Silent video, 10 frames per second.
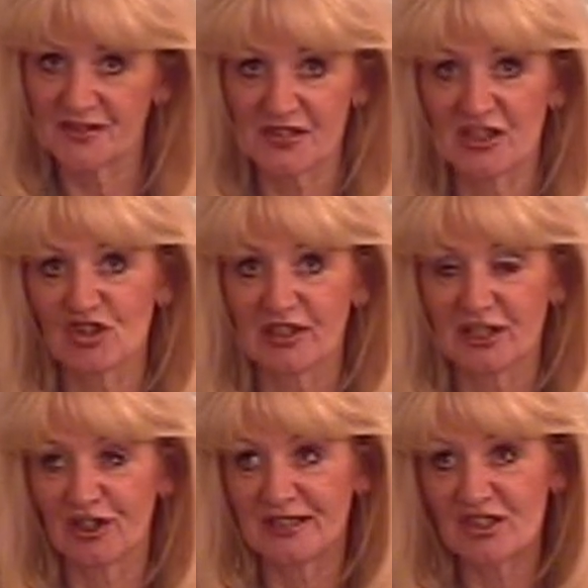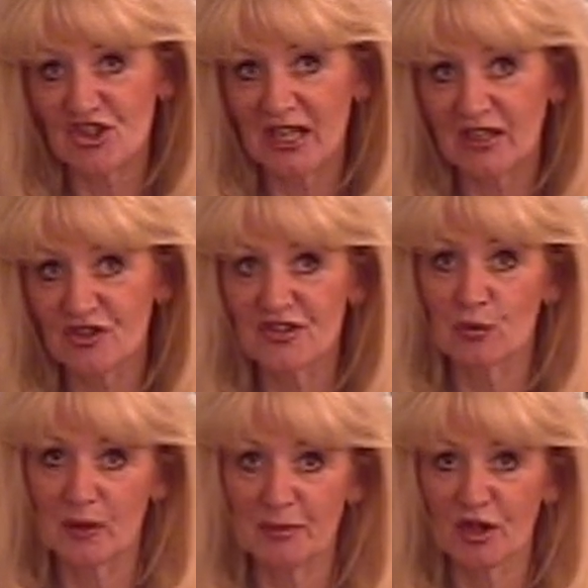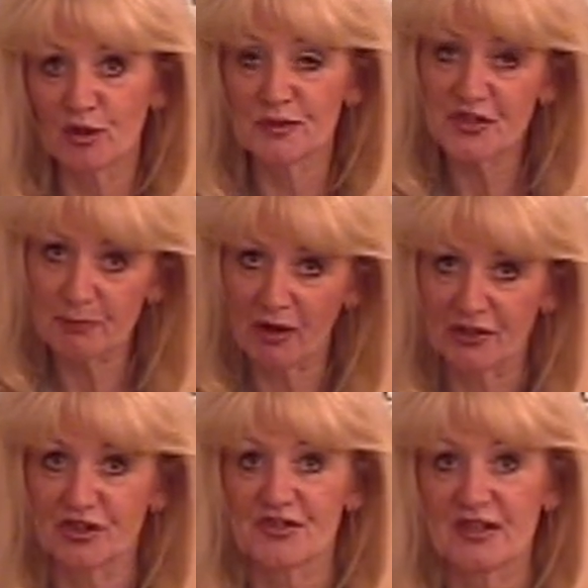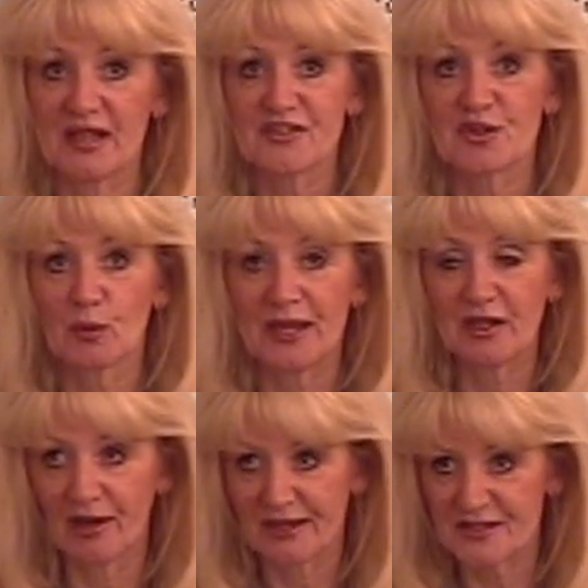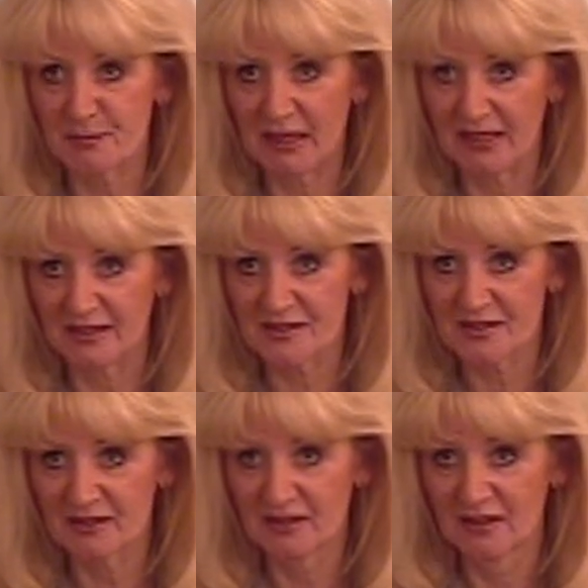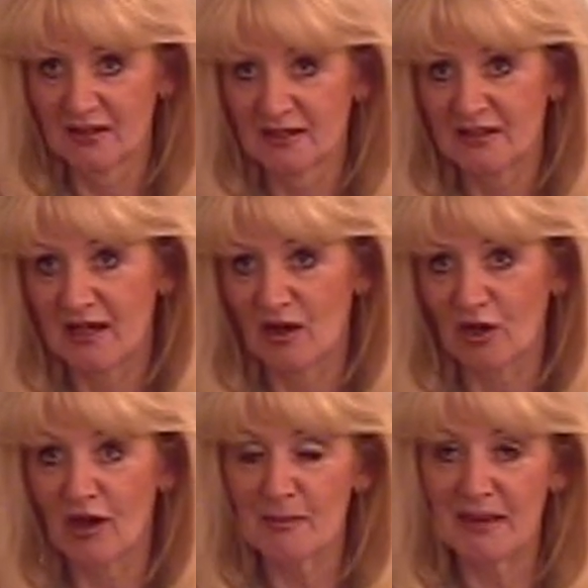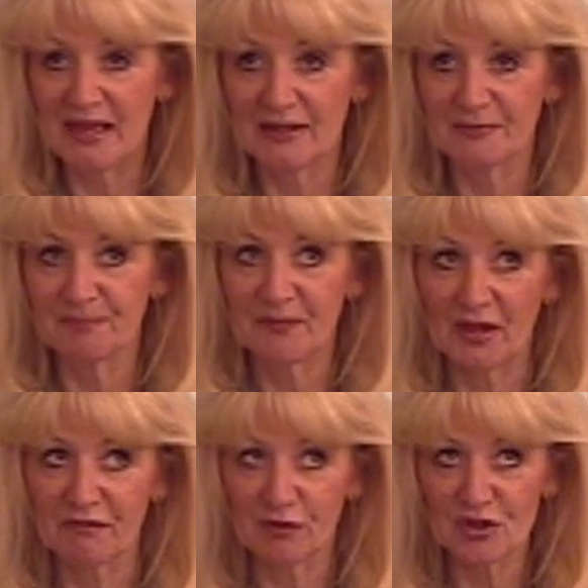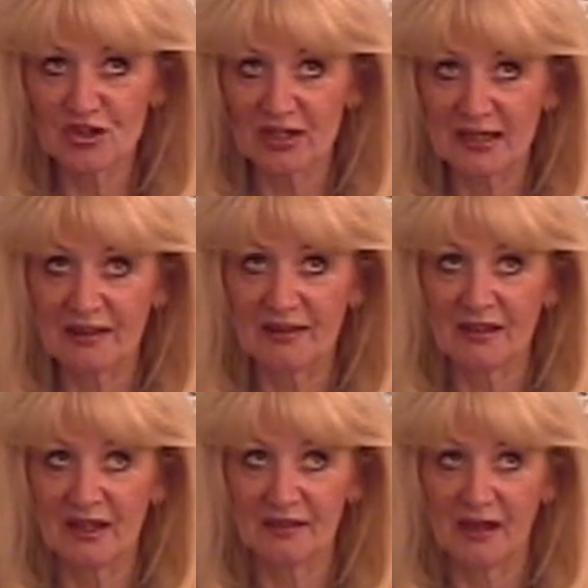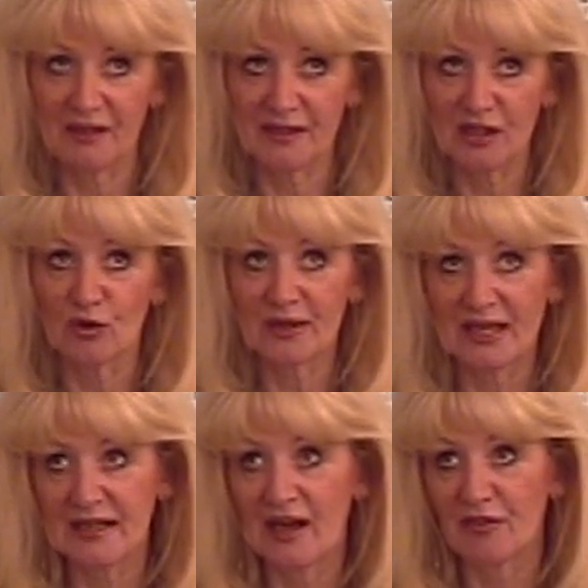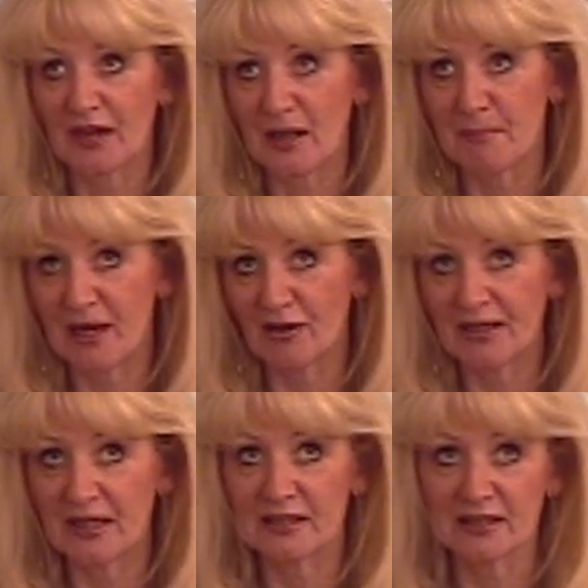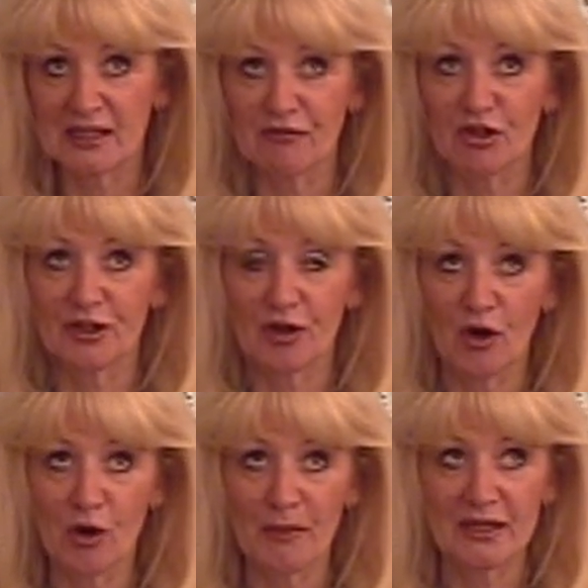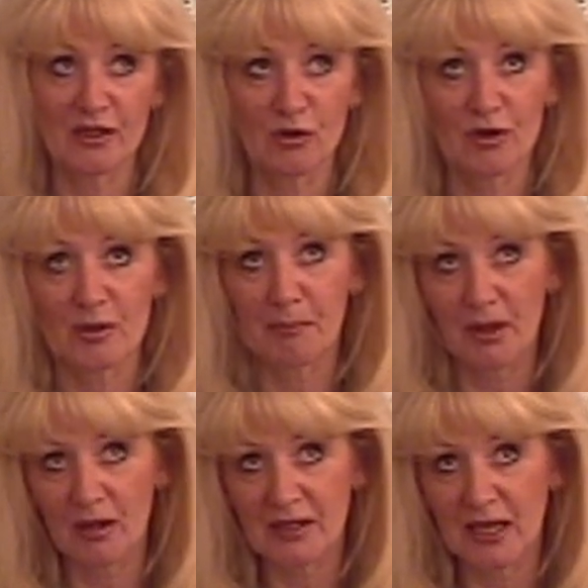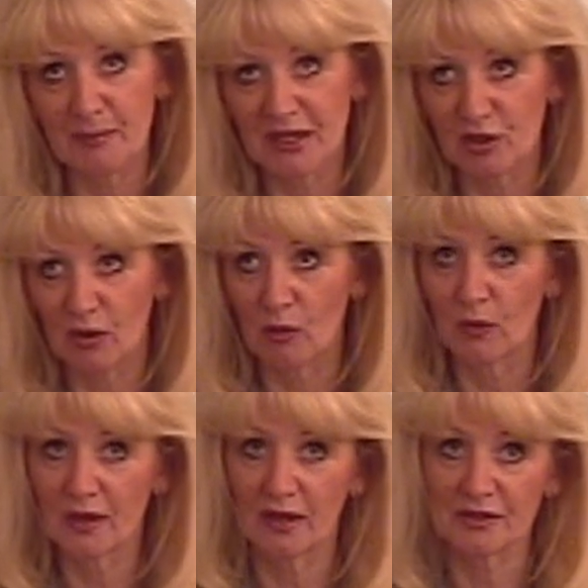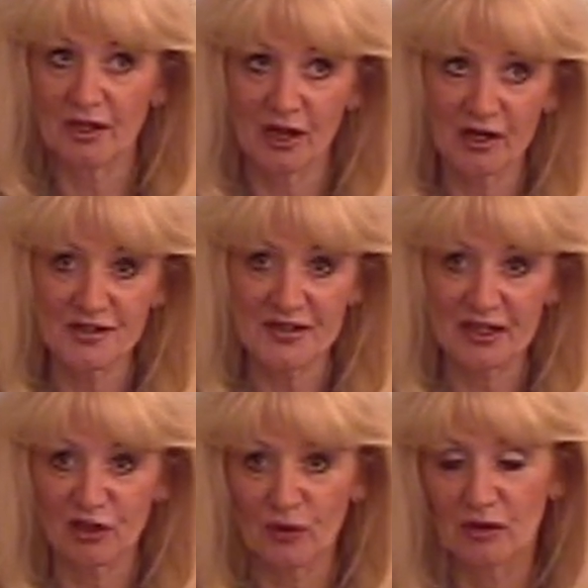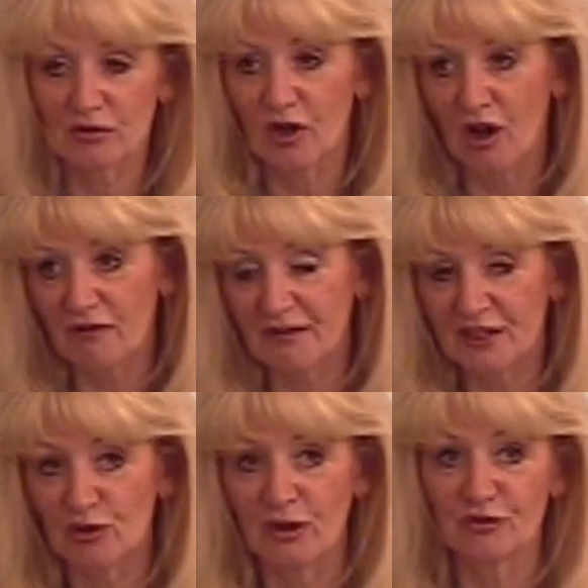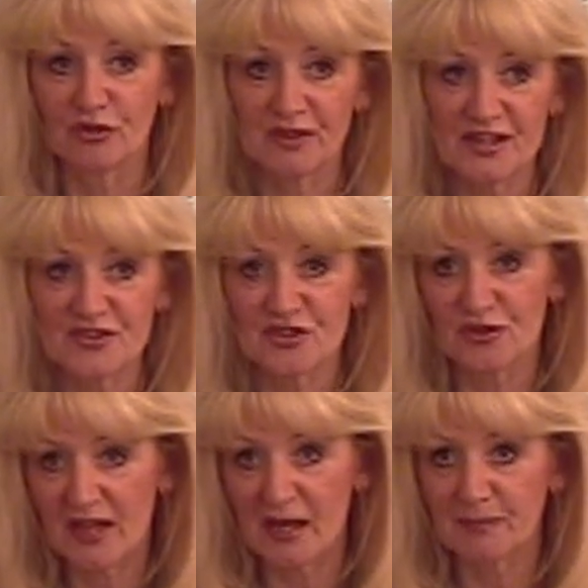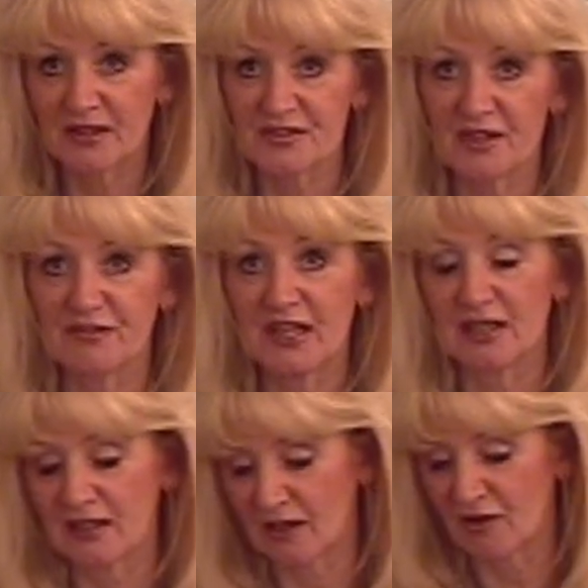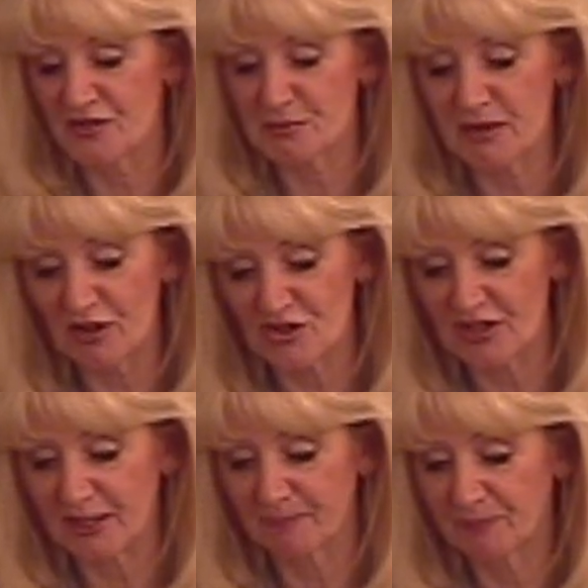essentially are initiators and women are responders, and that's the way God has made us. Now, a lot of men, unfortunately, they think, okay, now that I'm married, I can leave her at home, I can go to the ball game, I can go out and work on cars, I can go out and golf, I can go out and do this and do that because I've taken care of this marriage thing.